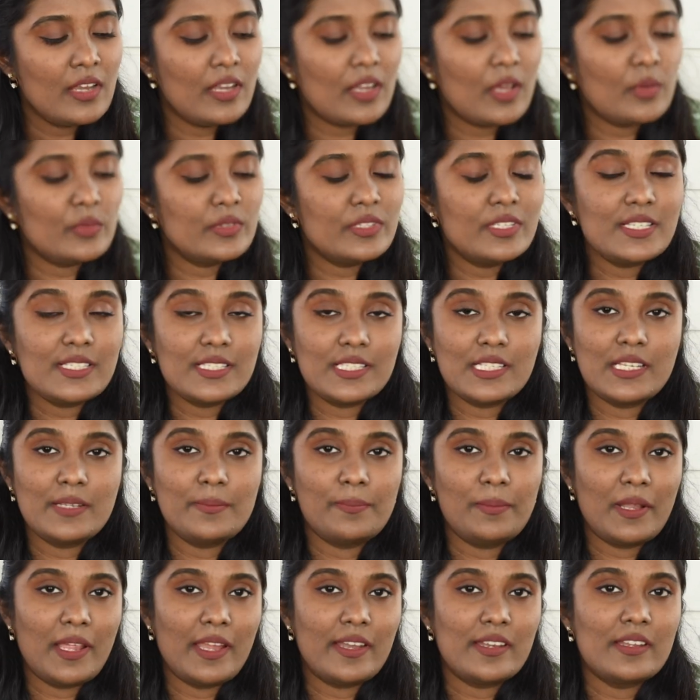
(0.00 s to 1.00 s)
Now this
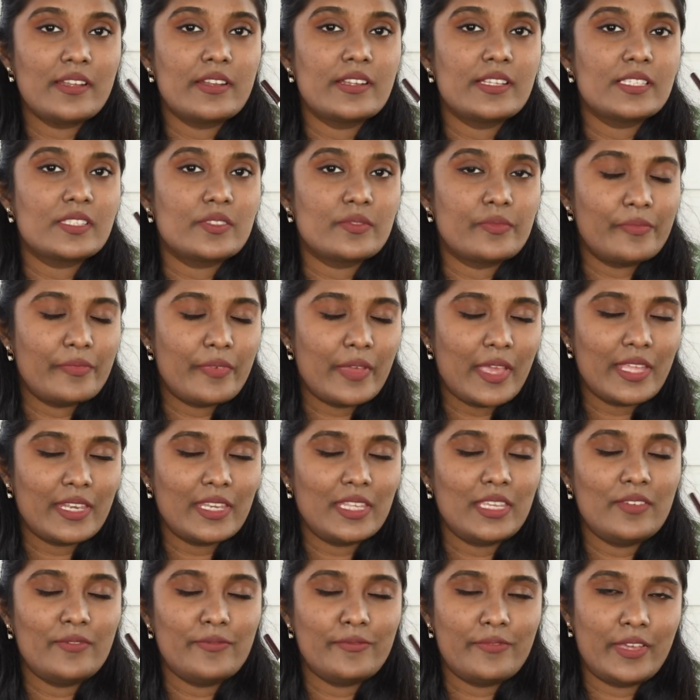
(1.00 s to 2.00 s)
lip liner is
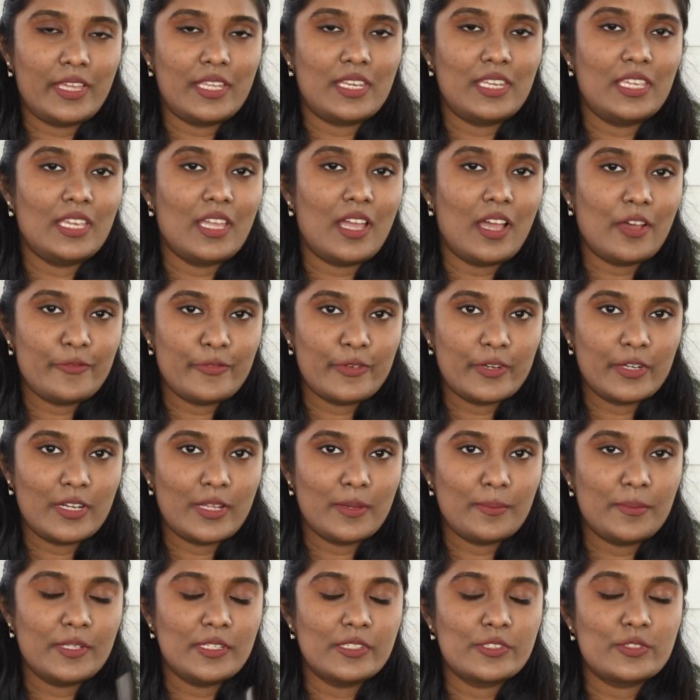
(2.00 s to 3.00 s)
very very
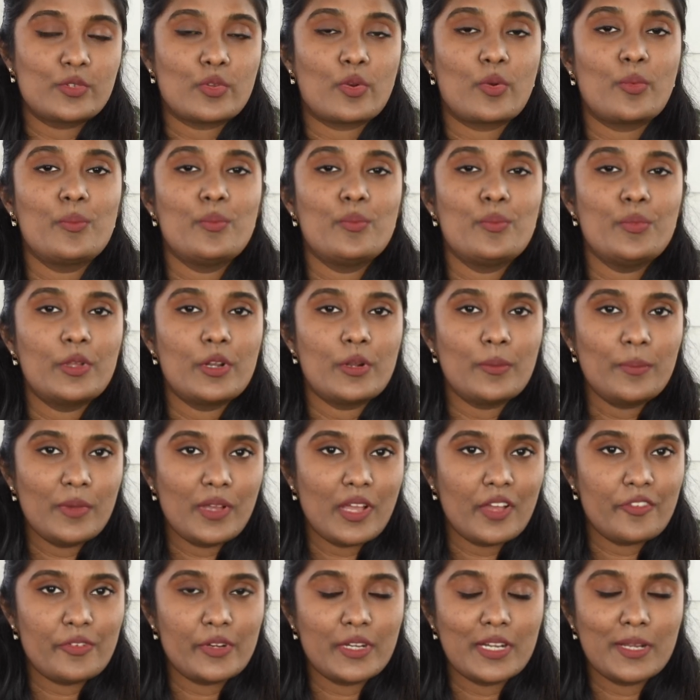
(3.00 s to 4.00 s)
affordable. So romba romba
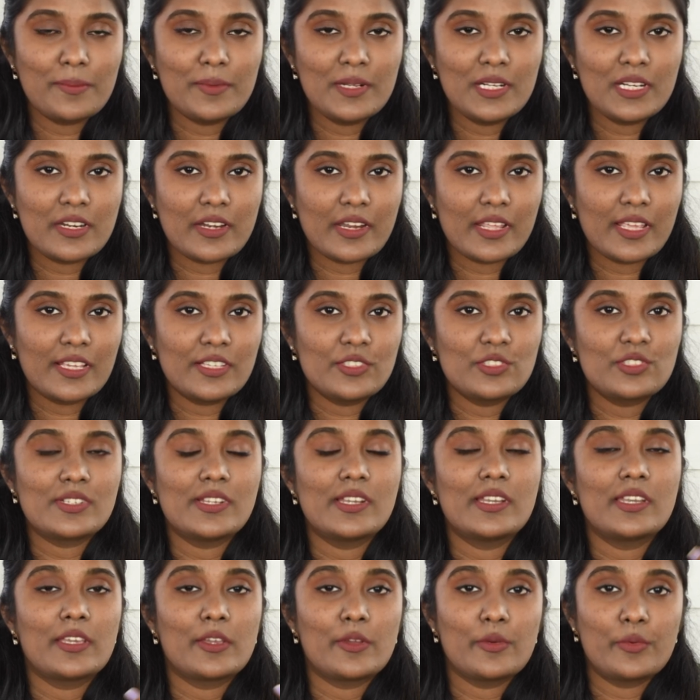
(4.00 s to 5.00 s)
affordable range
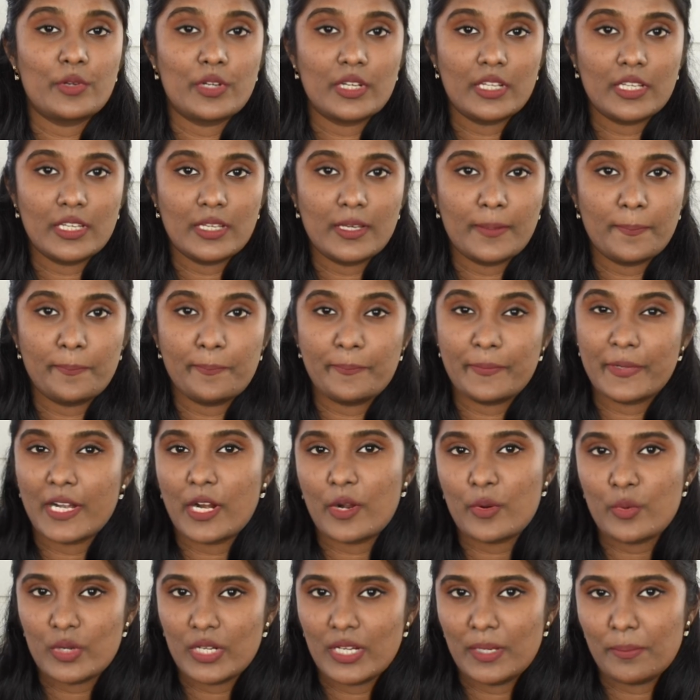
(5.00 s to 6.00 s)
la neenga or
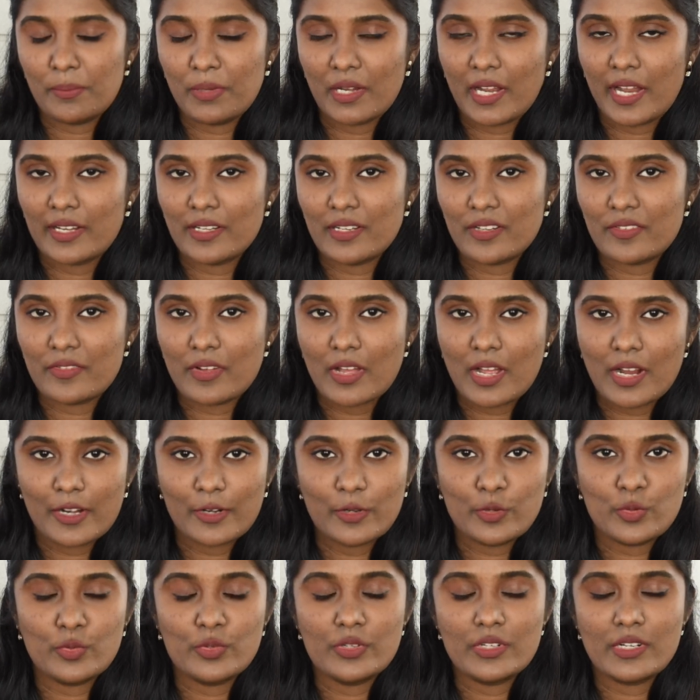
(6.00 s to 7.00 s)
brown lip liner
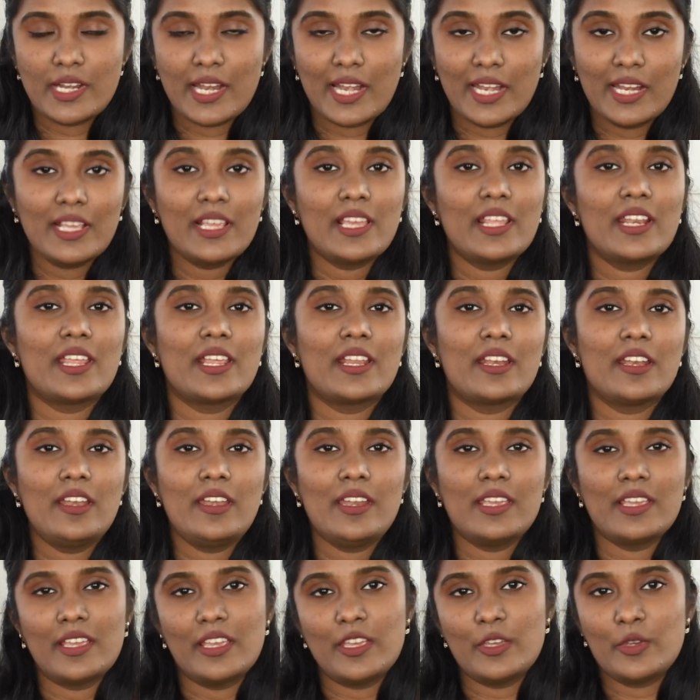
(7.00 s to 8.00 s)
vaangano nenikringa
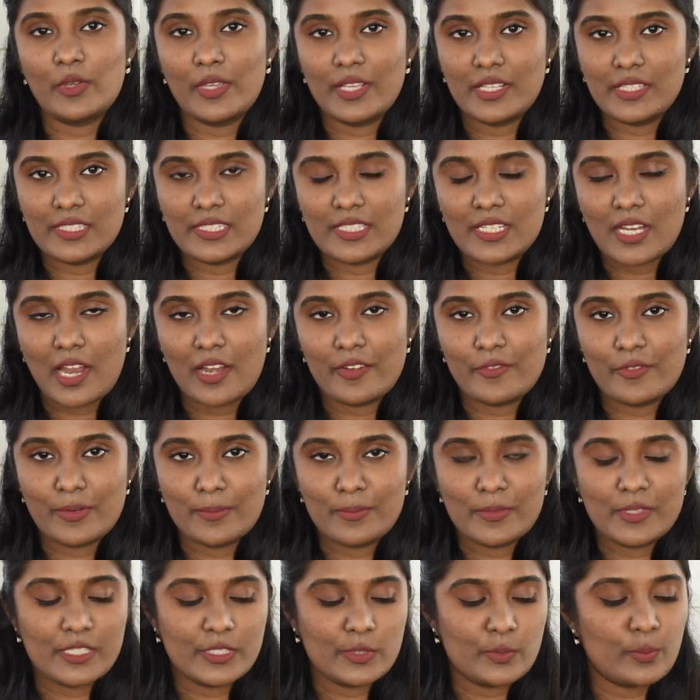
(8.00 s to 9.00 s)
neenga you can start
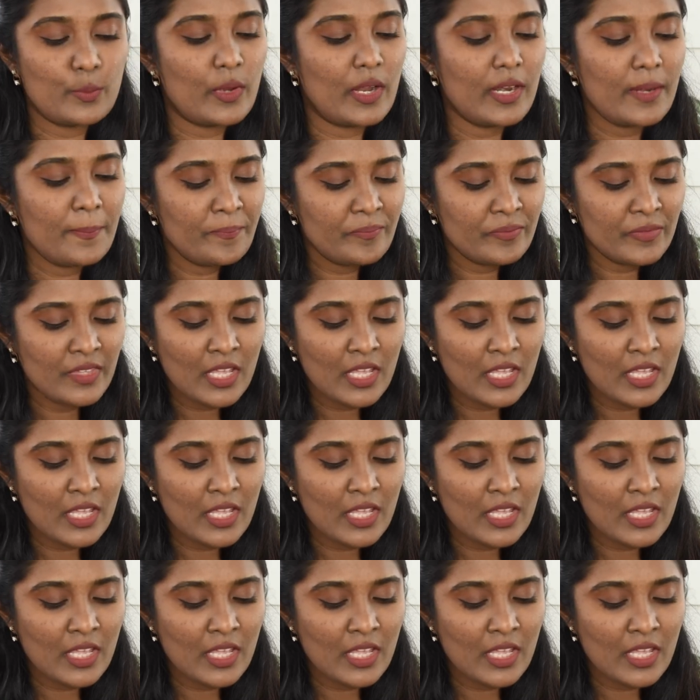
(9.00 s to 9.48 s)
from this one.